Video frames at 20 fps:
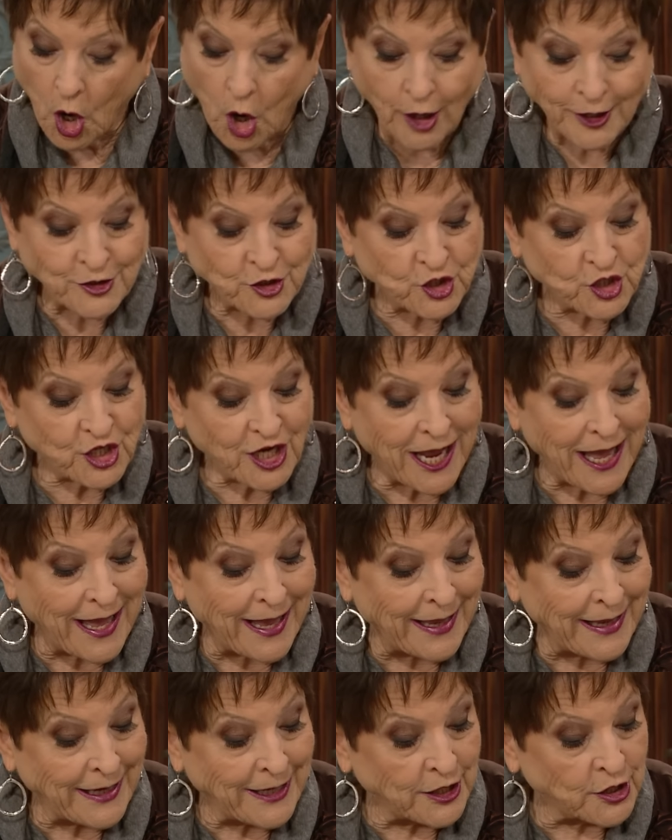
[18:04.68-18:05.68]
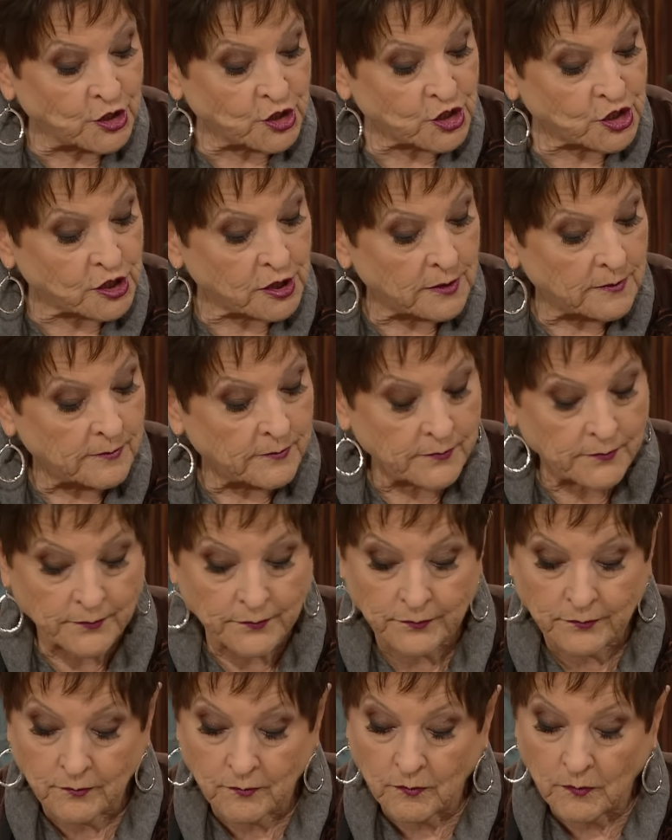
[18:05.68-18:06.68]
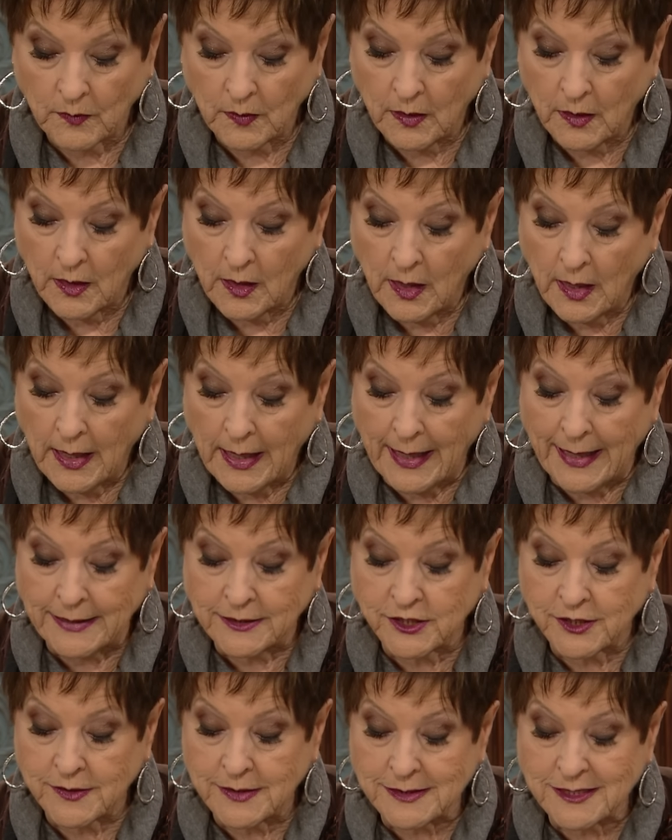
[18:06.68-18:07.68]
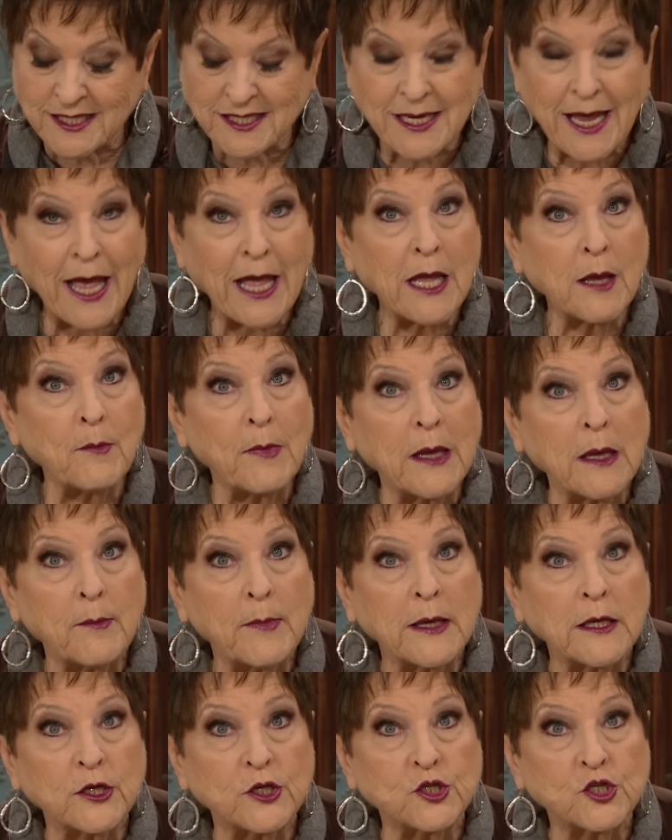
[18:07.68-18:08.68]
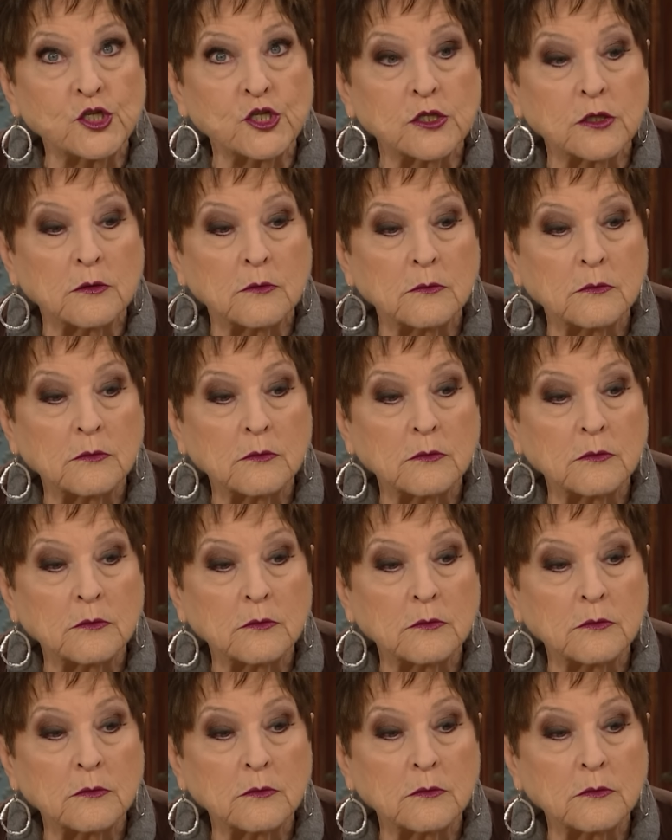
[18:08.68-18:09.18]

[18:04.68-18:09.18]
are changed into the same image